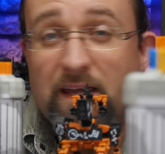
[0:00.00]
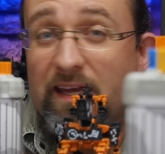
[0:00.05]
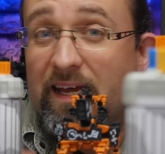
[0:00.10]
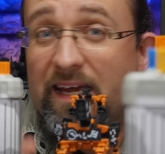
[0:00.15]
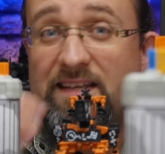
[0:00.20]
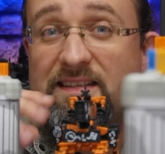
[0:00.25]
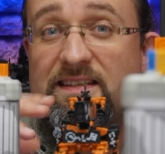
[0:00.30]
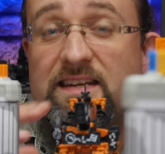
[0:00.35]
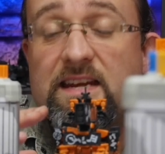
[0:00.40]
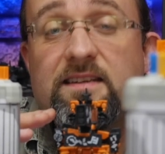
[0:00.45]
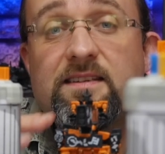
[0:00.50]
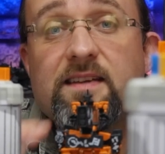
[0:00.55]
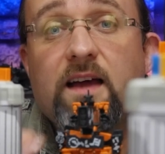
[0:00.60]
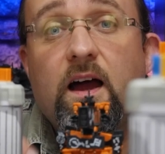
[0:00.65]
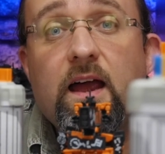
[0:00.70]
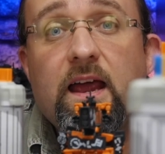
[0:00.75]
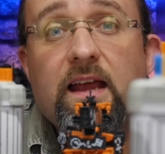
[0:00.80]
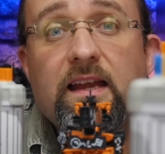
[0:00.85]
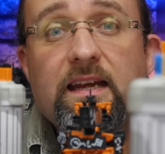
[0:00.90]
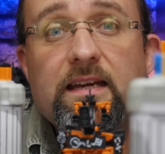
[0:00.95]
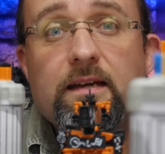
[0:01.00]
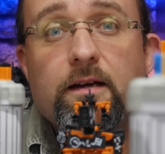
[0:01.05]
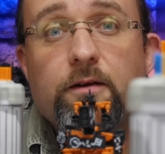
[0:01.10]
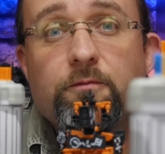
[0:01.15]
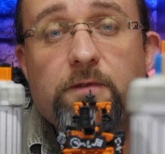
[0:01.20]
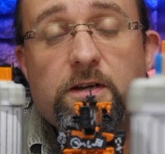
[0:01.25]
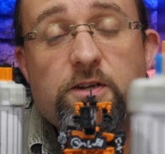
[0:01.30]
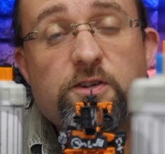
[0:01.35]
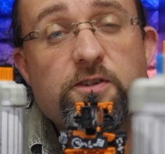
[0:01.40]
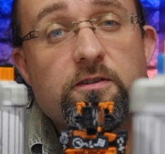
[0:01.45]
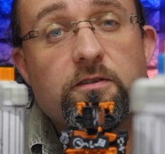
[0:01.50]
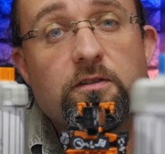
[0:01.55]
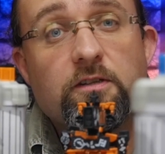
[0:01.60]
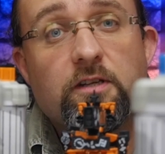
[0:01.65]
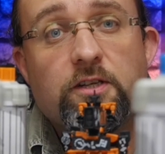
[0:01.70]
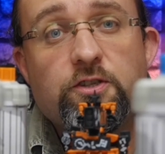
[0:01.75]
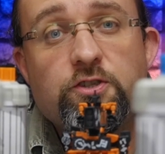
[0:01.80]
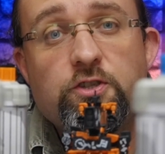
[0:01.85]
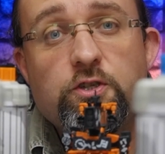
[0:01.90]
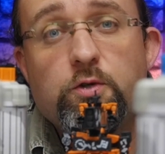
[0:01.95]
It's an entirely original
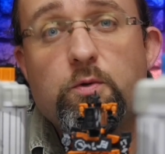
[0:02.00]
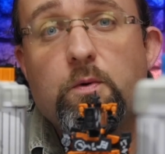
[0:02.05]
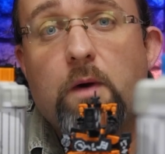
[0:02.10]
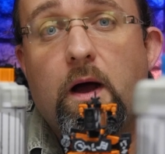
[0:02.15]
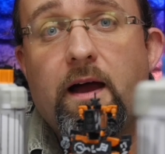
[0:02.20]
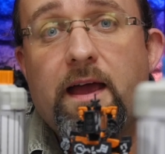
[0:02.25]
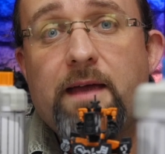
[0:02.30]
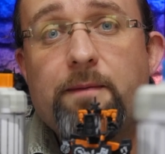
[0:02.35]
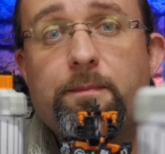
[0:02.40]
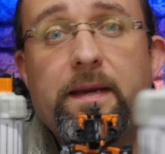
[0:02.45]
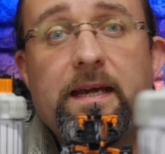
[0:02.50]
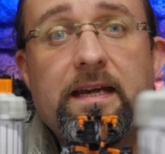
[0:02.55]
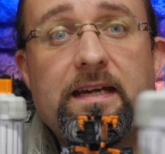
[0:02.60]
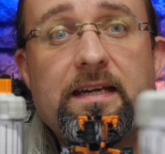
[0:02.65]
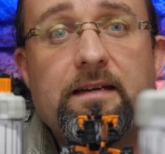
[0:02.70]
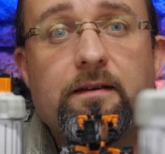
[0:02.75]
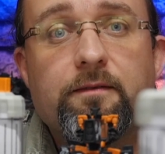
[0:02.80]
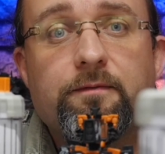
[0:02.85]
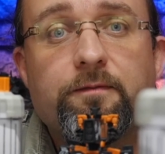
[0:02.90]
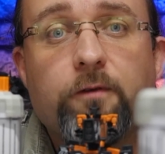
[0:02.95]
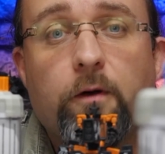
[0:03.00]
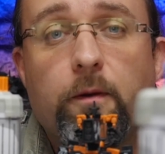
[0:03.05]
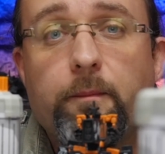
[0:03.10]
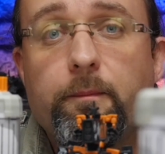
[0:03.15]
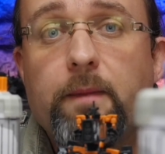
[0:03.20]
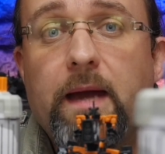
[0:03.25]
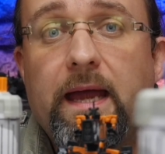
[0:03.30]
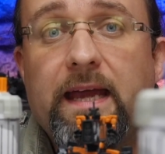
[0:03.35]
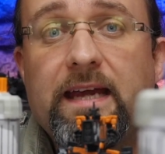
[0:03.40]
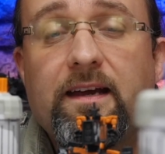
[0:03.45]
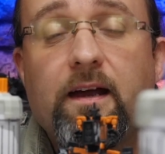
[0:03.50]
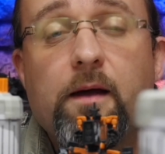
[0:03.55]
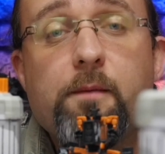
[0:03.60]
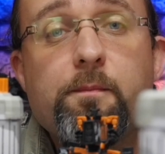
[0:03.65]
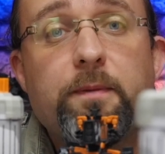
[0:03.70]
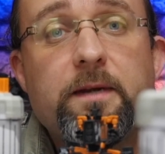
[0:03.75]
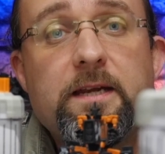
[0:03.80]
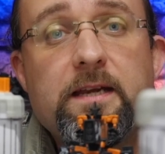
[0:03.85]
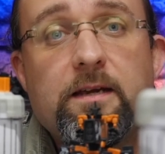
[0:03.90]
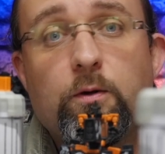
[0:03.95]
new IP from a
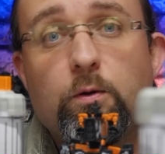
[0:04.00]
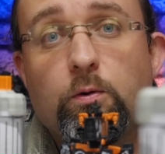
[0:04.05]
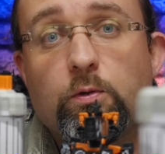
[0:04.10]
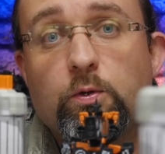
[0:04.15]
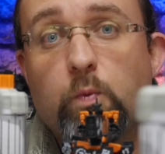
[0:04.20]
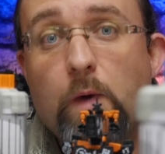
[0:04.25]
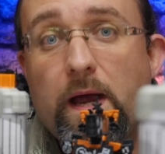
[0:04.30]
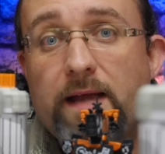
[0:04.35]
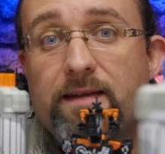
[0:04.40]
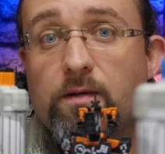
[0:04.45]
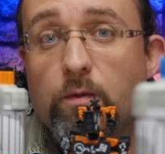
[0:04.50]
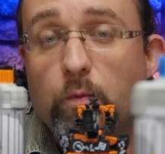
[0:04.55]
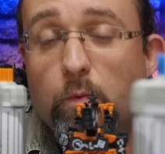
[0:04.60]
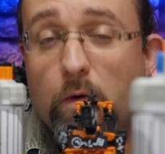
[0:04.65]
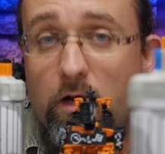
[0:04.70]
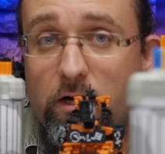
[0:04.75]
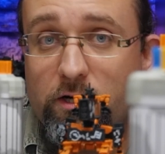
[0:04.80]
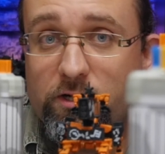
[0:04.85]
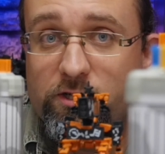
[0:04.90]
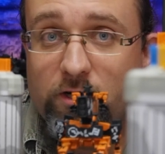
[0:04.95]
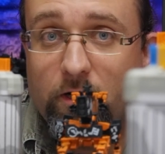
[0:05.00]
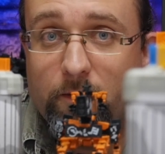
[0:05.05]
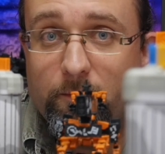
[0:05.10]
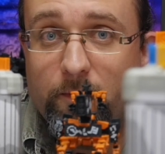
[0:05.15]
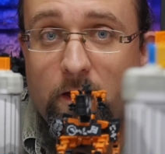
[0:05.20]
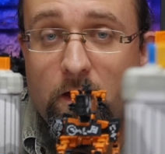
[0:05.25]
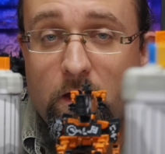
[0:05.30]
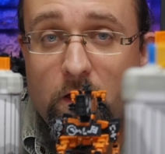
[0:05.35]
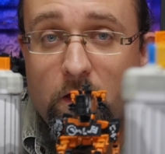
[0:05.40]
company called Weta Workshop,